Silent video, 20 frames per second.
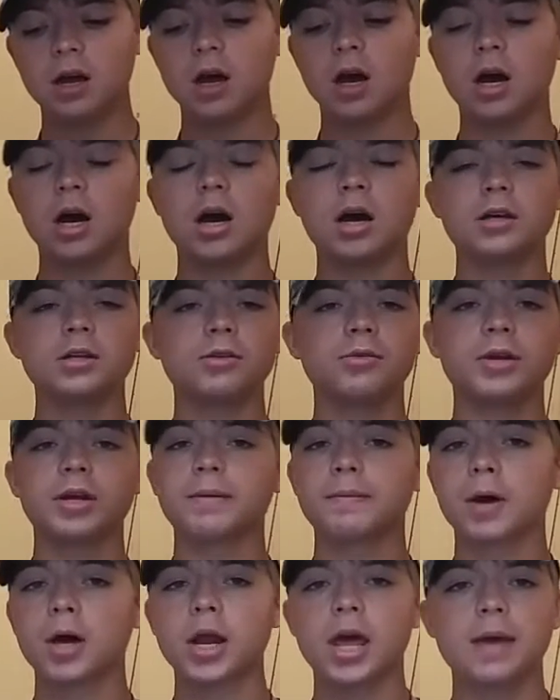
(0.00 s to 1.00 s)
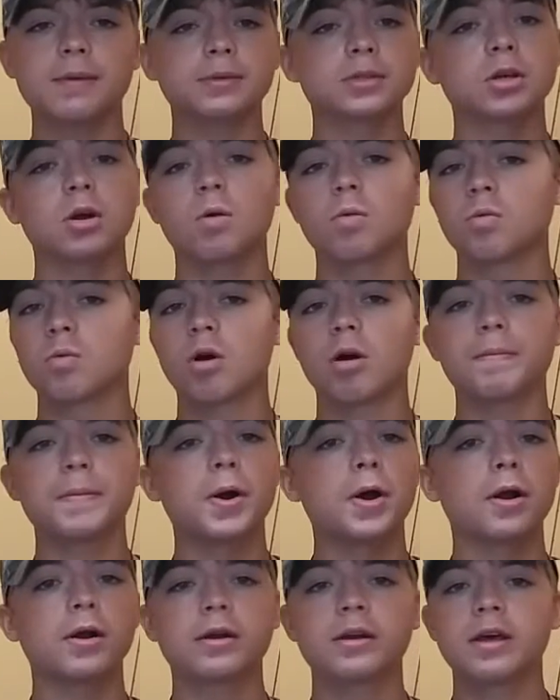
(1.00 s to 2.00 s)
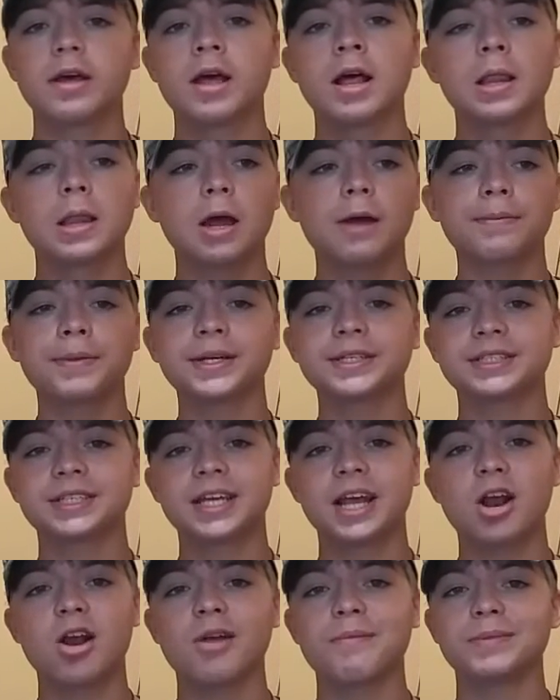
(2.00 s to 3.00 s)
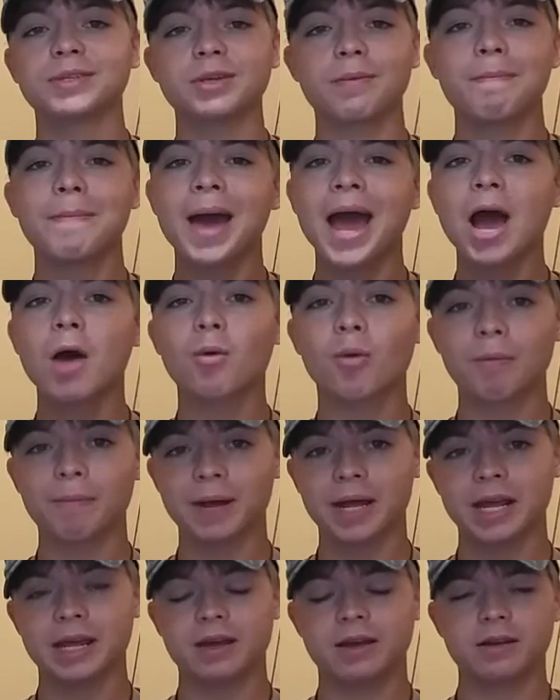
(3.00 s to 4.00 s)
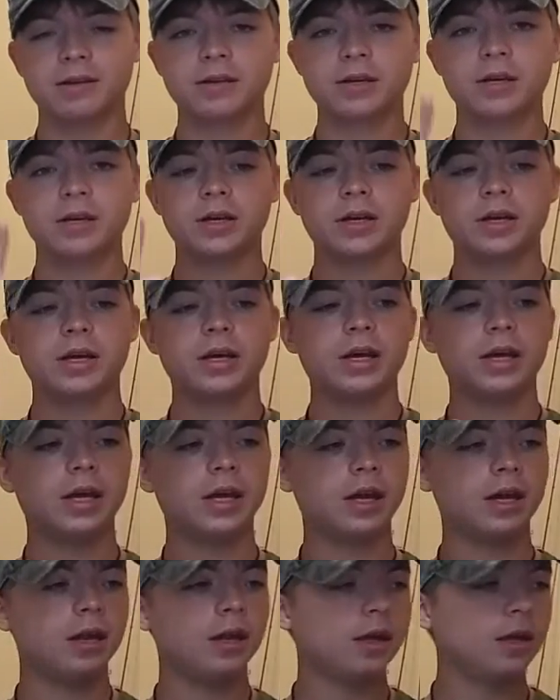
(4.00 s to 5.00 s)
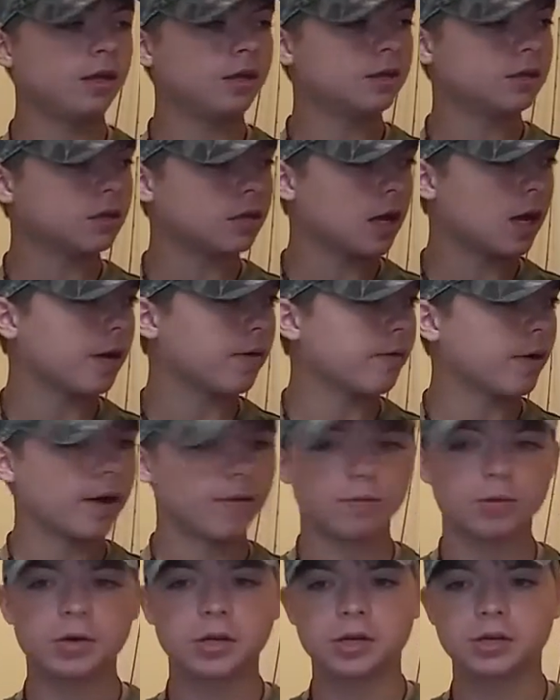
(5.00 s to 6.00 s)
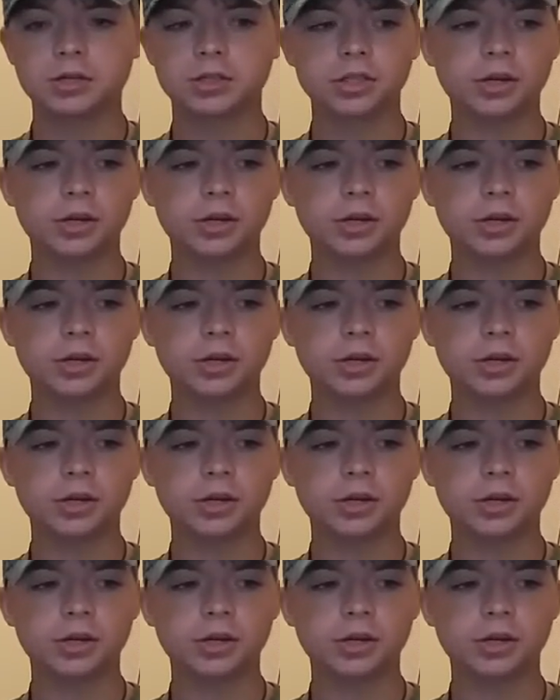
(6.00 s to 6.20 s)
can get them on Amazon, Walmart. A lot of places to carry them is a power bank. It is, I don't have one here to